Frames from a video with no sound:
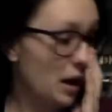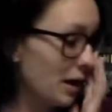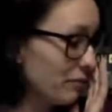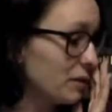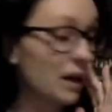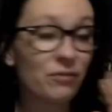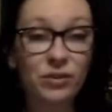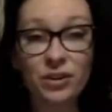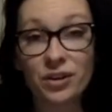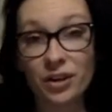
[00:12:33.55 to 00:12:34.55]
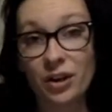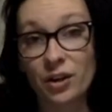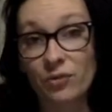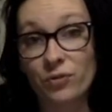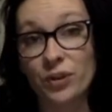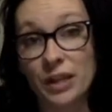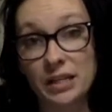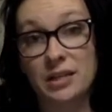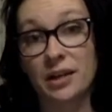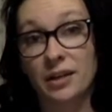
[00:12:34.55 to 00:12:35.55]
I've never fully
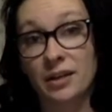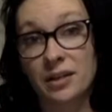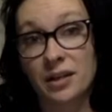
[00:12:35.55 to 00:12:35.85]
done